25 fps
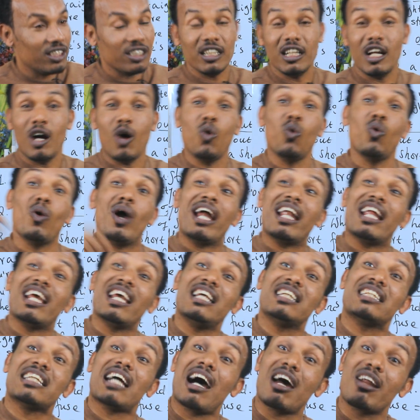You know when
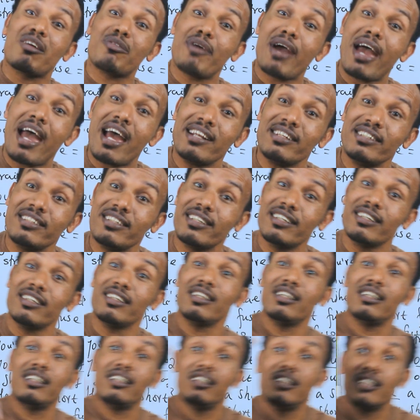he's out of hand?
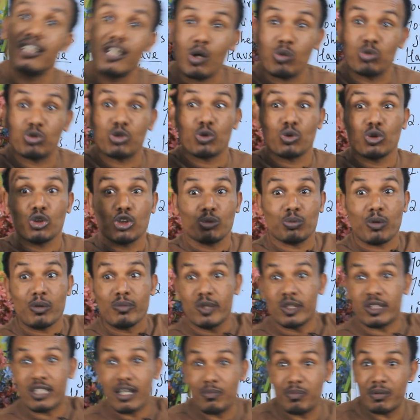Kokutruchi
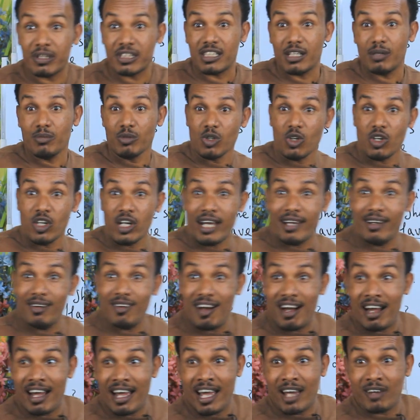bemiwata bigze mon
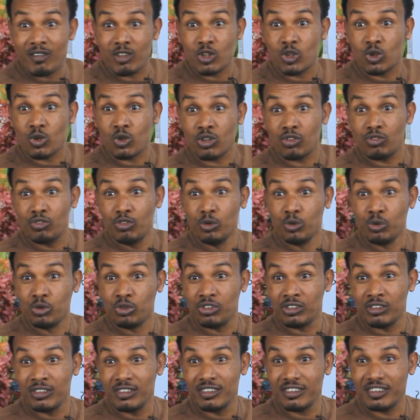honalo I have a short
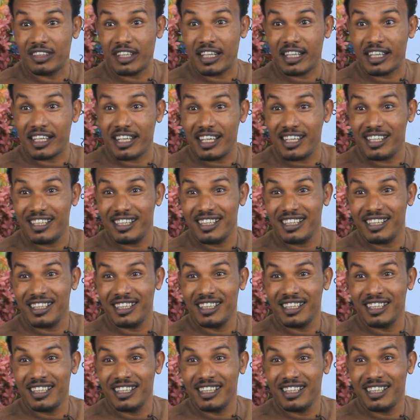fuse. Say it again?